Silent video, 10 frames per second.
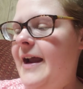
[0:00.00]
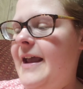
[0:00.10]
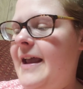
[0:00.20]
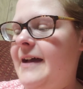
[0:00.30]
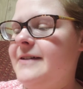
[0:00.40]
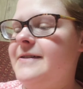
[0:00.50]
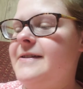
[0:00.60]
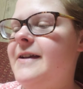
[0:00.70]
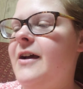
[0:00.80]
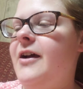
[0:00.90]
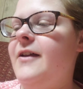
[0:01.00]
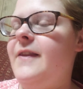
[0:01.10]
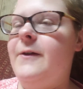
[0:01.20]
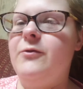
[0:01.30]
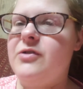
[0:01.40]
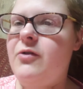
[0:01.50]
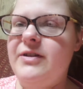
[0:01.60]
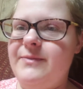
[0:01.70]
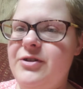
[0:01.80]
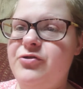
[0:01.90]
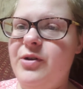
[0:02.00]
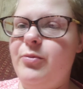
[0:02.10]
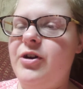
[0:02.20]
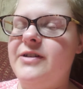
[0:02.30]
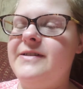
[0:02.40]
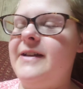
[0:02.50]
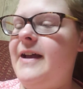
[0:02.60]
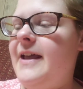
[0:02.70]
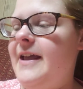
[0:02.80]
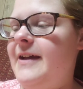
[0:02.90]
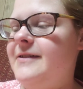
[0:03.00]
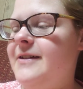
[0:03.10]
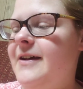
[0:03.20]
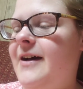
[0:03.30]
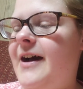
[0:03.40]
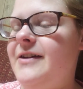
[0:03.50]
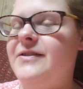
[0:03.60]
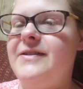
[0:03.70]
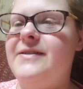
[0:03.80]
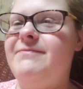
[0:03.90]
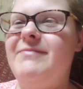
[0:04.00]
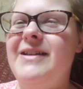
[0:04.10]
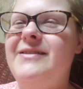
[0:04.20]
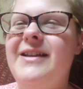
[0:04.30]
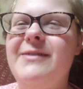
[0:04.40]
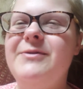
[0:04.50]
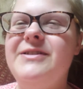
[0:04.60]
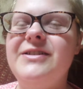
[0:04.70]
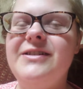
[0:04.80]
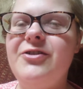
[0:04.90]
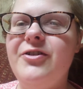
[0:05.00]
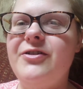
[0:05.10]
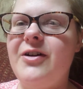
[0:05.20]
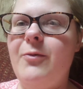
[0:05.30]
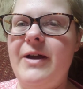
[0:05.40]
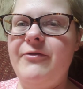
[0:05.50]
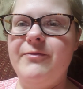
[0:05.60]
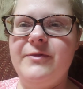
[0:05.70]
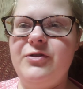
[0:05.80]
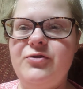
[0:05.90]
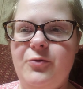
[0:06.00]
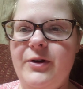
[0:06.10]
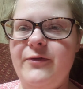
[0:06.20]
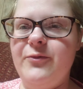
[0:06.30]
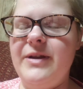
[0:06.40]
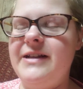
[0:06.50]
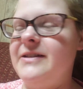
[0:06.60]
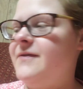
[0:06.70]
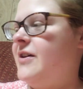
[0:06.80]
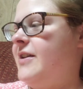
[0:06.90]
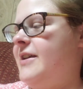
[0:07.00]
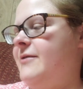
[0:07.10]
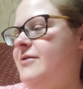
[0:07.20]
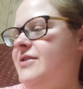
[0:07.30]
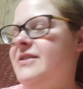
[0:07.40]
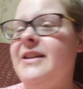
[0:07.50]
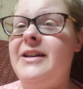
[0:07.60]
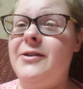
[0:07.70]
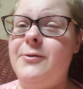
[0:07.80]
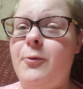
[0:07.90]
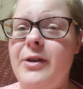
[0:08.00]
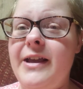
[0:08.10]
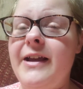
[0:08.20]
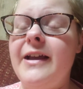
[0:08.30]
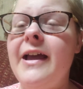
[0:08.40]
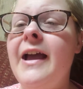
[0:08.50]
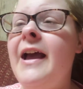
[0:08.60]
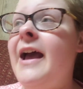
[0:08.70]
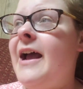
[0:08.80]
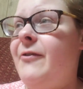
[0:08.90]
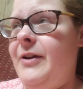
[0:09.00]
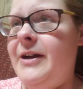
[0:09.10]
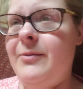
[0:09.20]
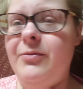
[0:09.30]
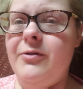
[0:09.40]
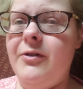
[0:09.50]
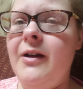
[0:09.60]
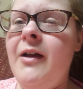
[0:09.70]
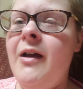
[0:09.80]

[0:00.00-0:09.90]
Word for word: And there was always mystery books, and I just it just took away from the story for me, because it felt like it was just getting annoying. Every couple